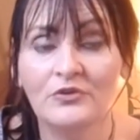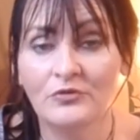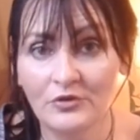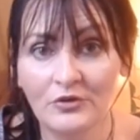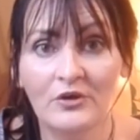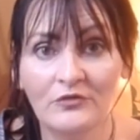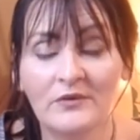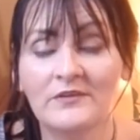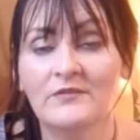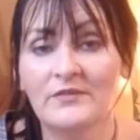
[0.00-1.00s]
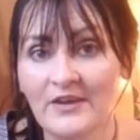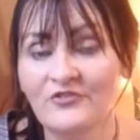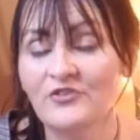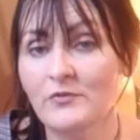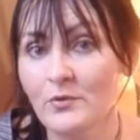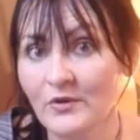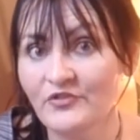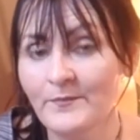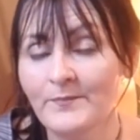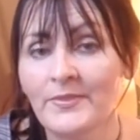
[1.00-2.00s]
you can go to a divinationary
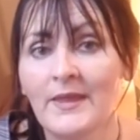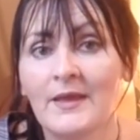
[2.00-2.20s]
witch